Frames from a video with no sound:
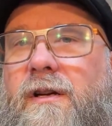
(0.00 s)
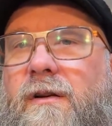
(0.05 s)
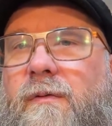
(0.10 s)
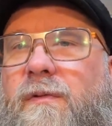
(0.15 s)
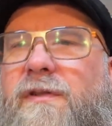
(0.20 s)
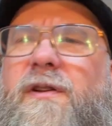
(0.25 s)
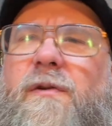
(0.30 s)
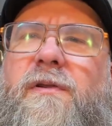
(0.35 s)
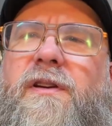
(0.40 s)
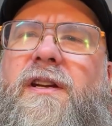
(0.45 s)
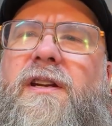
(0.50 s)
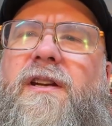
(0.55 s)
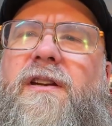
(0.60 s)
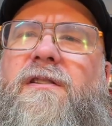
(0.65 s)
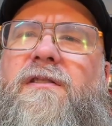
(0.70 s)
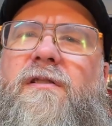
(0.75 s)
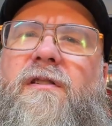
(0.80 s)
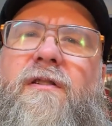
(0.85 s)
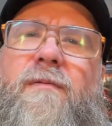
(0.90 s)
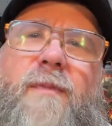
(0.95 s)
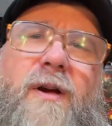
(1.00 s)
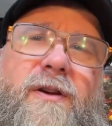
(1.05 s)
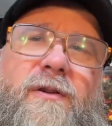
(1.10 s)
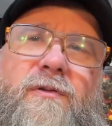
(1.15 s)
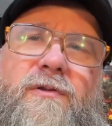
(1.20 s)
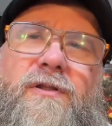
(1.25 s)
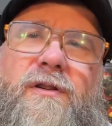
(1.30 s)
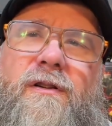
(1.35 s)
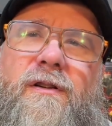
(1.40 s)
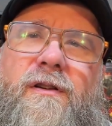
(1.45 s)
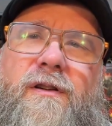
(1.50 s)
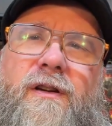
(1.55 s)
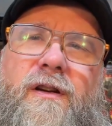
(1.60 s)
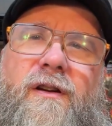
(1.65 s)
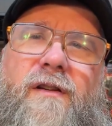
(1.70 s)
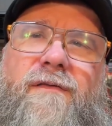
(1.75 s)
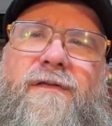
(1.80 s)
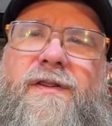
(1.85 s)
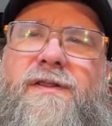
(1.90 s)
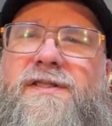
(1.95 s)
Without getting into the minutiae
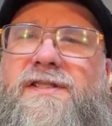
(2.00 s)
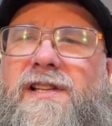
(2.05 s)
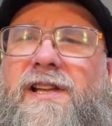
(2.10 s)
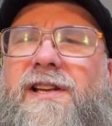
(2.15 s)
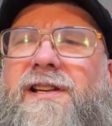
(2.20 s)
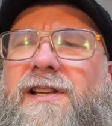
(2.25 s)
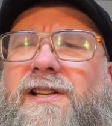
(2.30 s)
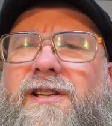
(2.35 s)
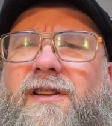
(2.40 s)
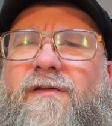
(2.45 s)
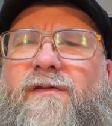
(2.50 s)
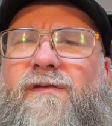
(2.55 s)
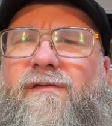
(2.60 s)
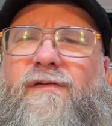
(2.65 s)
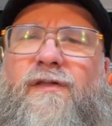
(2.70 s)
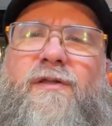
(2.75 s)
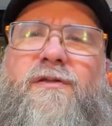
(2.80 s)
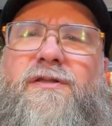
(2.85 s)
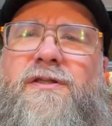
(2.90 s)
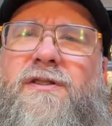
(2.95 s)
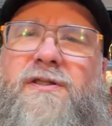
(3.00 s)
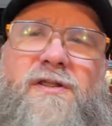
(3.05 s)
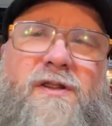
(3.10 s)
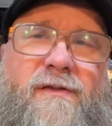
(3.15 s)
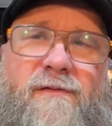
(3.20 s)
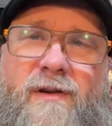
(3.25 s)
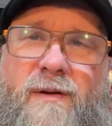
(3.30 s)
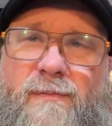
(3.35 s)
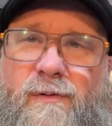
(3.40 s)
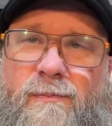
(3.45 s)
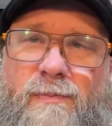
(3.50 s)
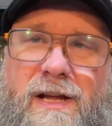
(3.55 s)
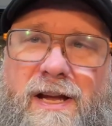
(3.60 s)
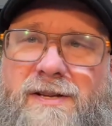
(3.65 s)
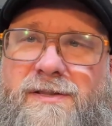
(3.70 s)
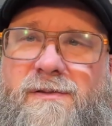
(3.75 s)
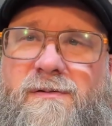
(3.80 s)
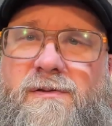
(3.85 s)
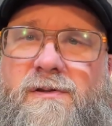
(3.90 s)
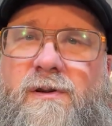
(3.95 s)
of the slightly different versions of the Rebel
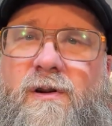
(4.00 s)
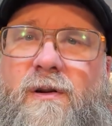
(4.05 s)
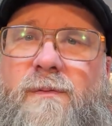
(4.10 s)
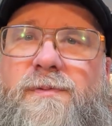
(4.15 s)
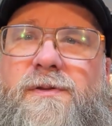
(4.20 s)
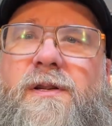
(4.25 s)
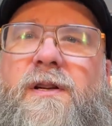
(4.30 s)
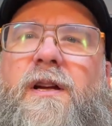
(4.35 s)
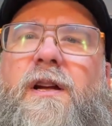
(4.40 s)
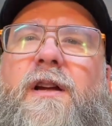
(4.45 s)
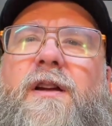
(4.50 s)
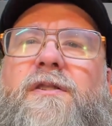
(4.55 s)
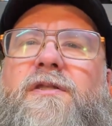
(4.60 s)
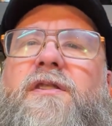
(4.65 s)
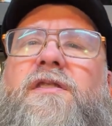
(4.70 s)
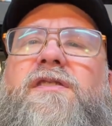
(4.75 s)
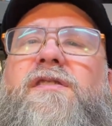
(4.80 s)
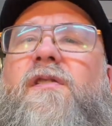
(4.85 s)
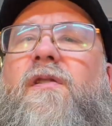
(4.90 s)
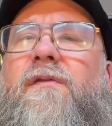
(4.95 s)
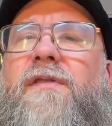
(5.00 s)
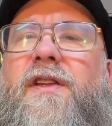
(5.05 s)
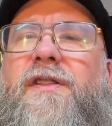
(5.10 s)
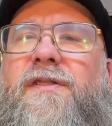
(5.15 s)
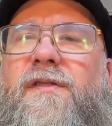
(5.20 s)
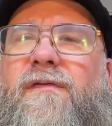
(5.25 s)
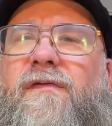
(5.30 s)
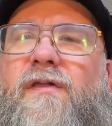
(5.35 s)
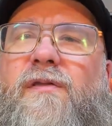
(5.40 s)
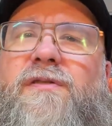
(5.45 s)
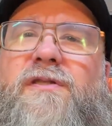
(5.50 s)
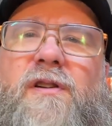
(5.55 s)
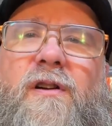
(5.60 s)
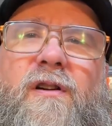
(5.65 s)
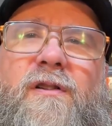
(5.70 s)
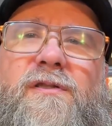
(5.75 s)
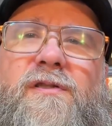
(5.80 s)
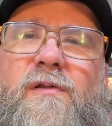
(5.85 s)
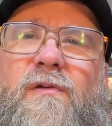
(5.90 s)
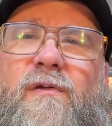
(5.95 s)
Blaster sculpts, just know that the first
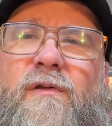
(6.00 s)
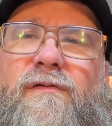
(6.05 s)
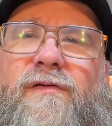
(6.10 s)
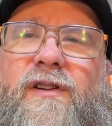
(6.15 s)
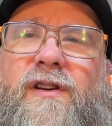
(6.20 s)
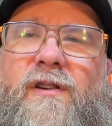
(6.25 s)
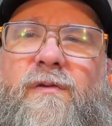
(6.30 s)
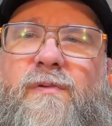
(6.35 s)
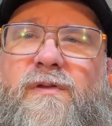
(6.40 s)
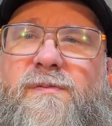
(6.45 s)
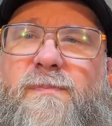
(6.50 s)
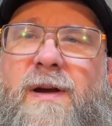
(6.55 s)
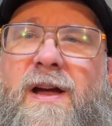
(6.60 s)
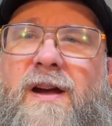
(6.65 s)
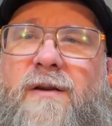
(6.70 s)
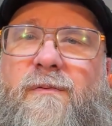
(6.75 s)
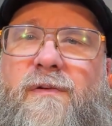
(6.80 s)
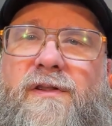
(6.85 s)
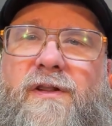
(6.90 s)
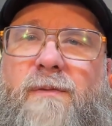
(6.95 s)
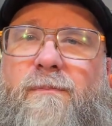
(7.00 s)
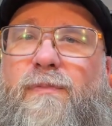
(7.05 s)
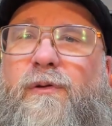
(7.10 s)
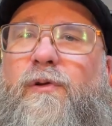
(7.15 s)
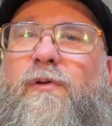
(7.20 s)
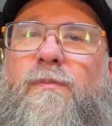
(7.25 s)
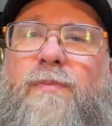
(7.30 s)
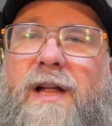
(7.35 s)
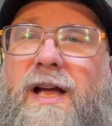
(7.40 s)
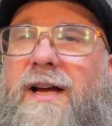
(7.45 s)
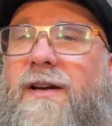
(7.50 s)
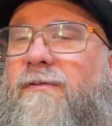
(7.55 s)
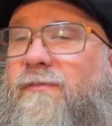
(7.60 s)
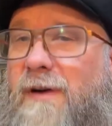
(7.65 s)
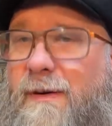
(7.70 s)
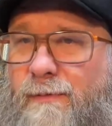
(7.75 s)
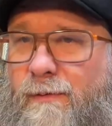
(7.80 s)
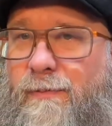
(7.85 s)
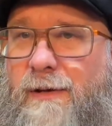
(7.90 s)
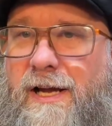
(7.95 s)
Han Solo figure was packed with a blue-black
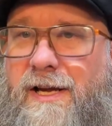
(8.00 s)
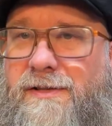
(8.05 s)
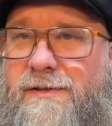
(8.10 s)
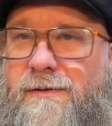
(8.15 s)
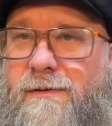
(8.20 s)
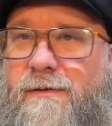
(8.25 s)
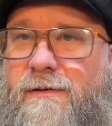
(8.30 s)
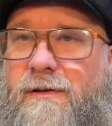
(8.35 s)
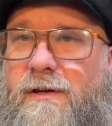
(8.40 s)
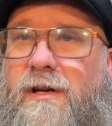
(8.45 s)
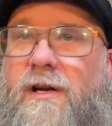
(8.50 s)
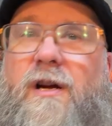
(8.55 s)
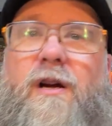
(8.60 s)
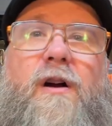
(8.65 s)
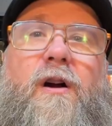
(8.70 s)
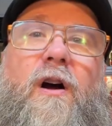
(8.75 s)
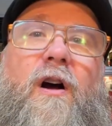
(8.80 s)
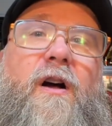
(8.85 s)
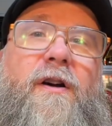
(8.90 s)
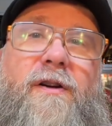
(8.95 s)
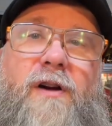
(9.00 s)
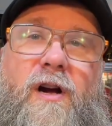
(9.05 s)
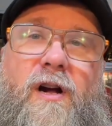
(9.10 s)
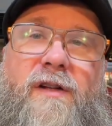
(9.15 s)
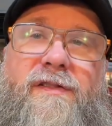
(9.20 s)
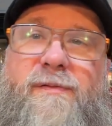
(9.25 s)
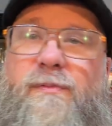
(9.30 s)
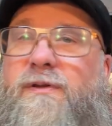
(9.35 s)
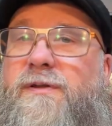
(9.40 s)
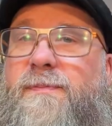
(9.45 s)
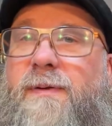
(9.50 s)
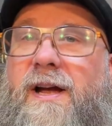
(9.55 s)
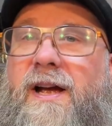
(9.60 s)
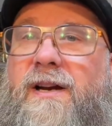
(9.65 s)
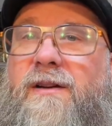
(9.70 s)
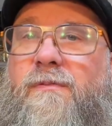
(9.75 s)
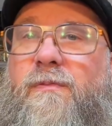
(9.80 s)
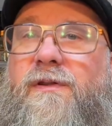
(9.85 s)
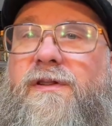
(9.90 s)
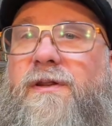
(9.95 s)
Rebel Blaster. Han Hoth was
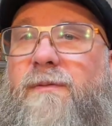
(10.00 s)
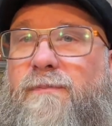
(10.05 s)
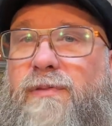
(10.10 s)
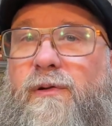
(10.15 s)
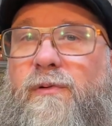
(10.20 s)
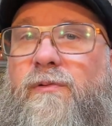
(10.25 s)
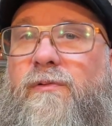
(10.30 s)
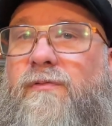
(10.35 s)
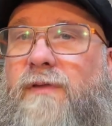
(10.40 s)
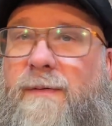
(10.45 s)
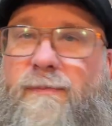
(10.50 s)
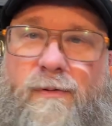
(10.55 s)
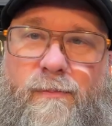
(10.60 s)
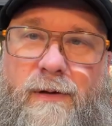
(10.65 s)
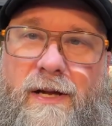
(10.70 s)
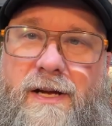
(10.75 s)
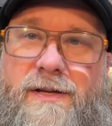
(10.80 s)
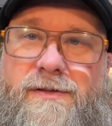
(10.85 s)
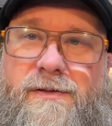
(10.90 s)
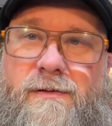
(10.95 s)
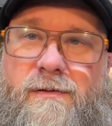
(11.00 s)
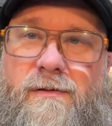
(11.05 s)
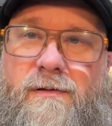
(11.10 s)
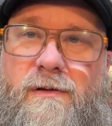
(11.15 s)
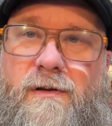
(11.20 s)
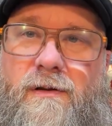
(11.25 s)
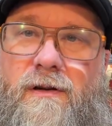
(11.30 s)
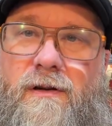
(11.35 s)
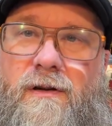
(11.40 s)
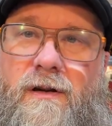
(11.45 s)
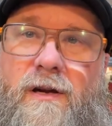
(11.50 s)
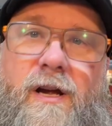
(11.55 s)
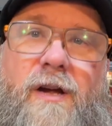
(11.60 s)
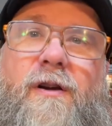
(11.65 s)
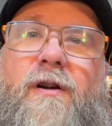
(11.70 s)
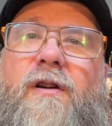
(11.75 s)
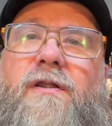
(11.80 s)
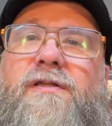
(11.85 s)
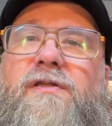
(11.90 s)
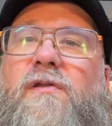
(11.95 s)
packed with a blue Rebel Blaster, and
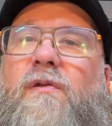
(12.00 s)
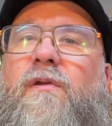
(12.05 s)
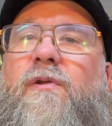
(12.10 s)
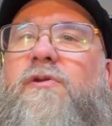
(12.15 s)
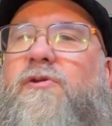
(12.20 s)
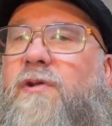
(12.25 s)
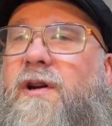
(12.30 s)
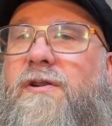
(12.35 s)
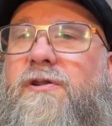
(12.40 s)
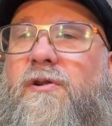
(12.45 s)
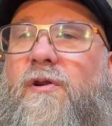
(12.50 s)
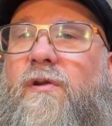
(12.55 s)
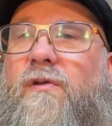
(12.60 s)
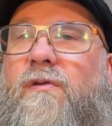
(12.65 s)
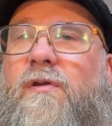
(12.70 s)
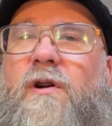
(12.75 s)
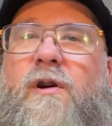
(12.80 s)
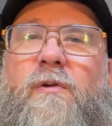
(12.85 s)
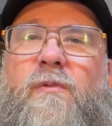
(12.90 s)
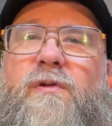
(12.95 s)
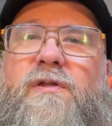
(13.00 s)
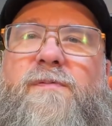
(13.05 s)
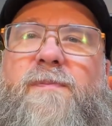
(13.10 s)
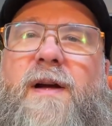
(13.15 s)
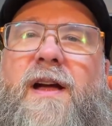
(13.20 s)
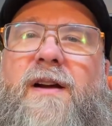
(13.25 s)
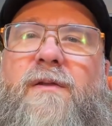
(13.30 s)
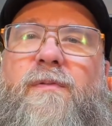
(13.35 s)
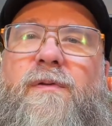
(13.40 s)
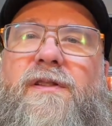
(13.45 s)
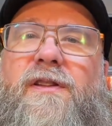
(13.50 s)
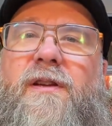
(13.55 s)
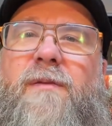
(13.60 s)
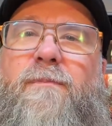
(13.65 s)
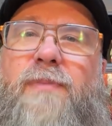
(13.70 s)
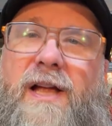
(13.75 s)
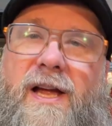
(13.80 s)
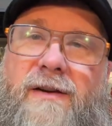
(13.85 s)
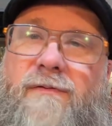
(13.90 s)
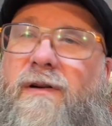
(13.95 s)
Han Solo Trenchcoat was packed with a
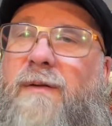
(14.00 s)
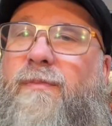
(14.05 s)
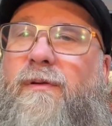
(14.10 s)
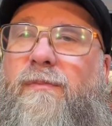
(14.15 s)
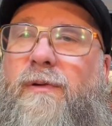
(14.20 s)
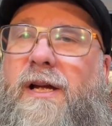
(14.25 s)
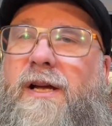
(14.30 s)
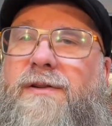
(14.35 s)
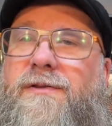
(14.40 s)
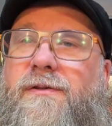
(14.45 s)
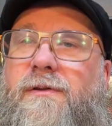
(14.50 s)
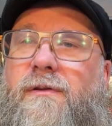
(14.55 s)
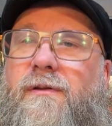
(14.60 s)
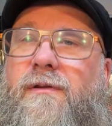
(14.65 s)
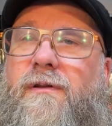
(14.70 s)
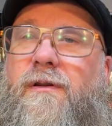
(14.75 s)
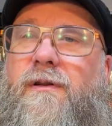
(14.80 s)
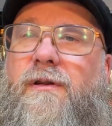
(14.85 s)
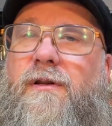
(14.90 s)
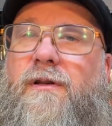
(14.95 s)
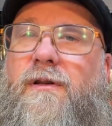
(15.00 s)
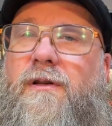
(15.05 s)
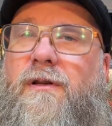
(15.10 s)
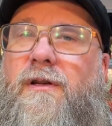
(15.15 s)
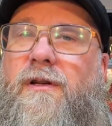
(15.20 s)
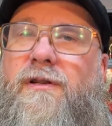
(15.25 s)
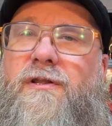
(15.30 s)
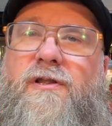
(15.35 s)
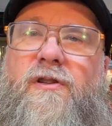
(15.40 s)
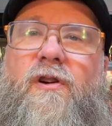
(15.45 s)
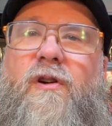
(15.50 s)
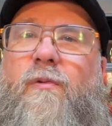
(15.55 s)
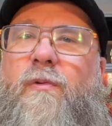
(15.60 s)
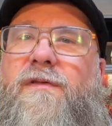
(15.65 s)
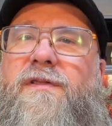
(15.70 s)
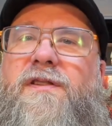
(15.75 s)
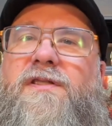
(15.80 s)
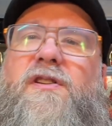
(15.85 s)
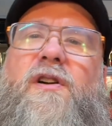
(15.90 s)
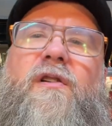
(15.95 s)
black Rebel Blaster. To go
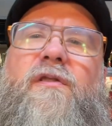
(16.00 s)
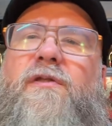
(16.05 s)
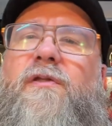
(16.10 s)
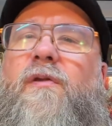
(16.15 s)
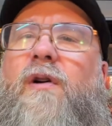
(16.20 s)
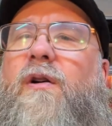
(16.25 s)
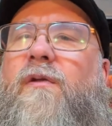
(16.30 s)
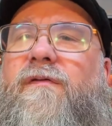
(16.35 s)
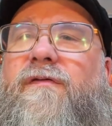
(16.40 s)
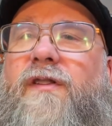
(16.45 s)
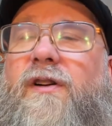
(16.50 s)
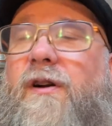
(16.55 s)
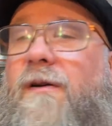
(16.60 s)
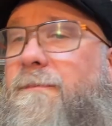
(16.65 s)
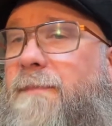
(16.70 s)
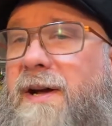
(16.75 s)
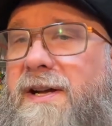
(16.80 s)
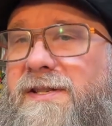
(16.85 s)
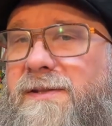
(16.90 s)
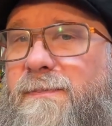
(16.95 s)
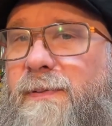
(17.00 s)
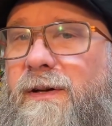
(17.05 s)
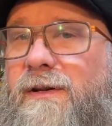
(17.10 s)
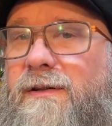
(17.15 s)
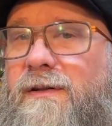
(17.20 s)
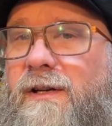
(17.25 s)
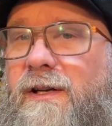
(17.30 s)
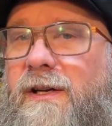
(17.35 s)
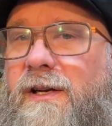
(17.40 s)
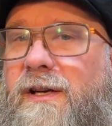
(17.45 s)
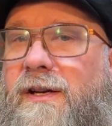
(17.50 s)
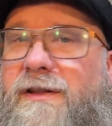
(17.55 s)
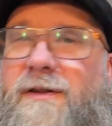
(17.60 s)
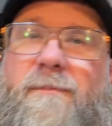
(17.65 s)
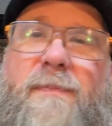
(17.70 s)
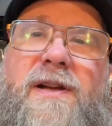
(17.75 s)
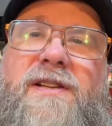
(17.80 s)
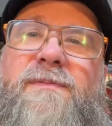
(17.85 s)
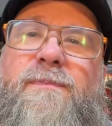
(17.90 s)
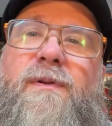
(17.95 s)
with his all-new outfit on Bespin, the
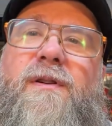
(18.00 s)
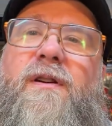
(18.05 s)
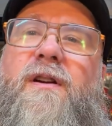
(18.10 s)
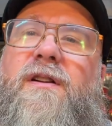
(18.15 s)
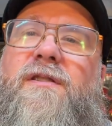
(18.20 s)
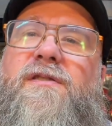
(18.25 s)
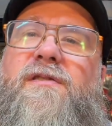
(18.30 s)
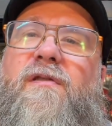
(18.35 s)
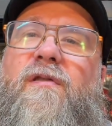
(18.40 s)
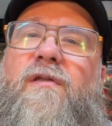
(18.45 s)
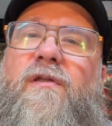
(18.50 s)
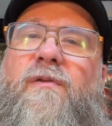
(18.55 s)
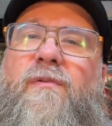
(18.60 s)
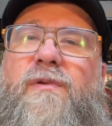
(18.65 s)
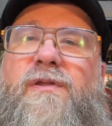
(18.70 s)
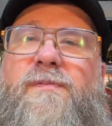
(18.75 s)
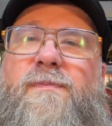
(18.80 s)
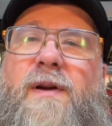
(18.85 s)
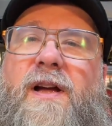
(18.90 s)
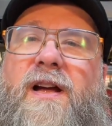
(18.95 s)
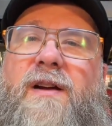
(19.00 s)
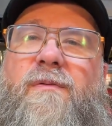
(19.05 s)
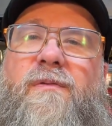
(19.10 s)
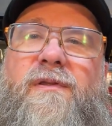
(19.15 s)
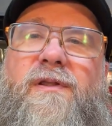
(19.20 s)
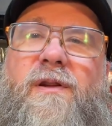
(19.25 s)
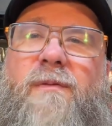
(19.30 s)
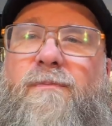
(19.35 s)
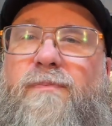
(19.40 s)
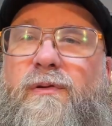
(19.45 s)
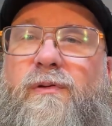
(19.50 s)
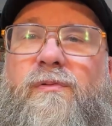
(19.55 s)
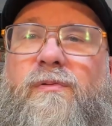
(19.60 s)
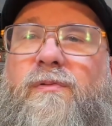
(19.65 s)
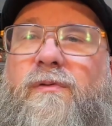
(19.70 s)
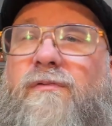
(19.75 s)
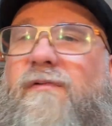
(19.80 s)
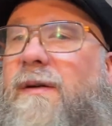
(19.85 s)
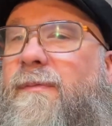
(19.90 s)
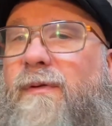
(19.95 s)
Bespin Han Solo was packed with a blue
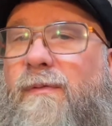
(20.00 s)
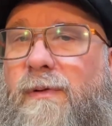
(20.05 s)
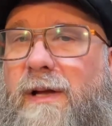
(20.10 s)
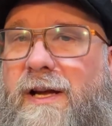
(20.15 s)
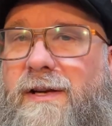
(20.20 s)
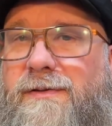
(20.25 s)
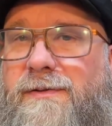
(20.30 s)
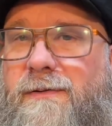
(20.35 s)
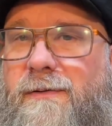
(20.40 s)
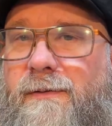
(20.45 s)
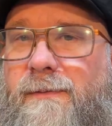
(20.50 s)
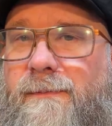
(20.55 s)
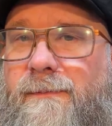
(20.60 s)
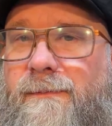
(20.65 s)
Rebel Blaster.